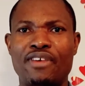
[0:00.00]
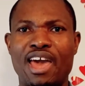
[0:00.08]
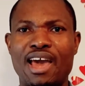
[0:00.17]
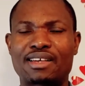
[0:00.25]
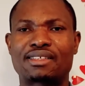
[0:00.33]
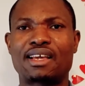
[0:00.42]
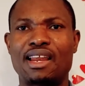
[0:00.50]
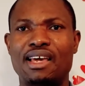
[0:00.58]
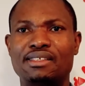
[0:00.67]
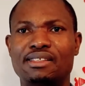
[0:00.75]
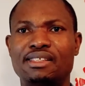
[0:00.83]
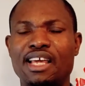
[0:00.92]

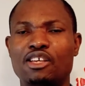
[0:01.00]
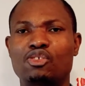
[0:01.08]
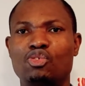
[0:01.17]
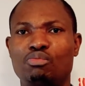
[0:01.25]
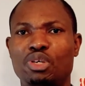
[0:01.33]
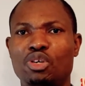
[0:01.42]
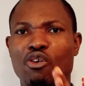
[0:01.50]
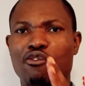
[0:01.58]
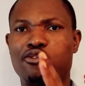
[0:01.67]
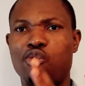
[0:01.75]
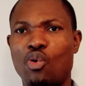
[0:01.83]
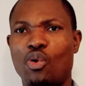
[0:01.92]
excellence tends to be your
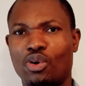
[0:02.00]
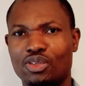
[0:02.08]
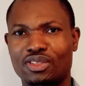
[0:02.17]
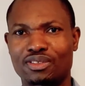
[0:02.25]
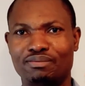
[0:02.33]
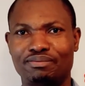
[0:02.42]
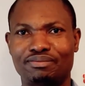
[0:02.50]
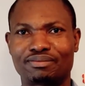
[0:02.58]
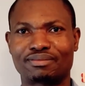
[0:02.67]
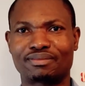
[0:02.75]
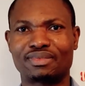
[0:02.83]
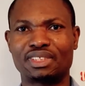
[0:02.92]
focus
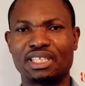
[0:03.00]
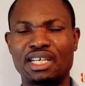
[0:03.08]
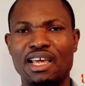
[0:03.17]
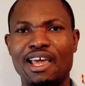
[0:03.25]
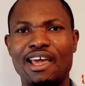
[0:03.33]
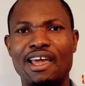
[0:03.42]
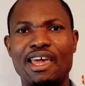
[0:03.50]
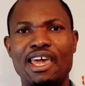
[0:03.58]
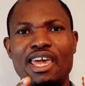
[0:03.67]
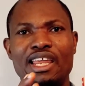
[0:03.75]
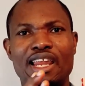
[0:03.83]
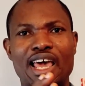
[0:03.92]

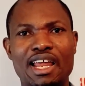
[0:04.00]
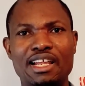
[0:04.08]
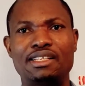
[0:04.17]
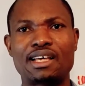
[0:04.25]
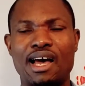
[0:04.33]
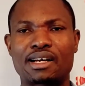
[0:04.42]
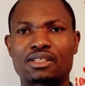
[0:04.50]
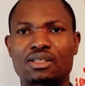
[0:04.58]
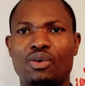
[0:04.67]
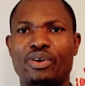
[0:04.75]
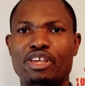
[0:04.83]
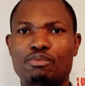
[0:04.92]
in any task
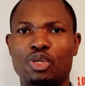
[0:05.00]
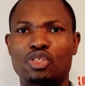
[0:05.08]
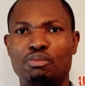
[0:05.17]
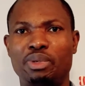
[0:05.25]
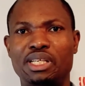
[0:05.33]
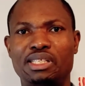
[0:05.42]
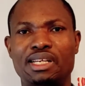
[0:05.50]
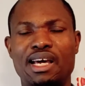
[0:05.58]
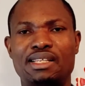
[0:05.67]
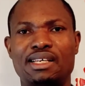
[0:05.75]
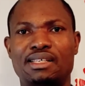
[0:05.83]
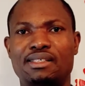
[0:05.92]
or responsibility that
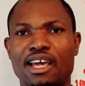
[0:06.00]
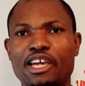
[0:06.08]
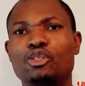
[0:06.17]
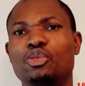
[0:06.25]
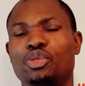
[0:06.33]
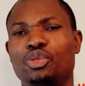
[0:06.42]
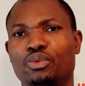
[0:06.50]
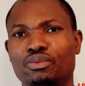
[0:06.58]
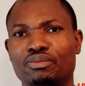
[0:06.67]
is assigned to you,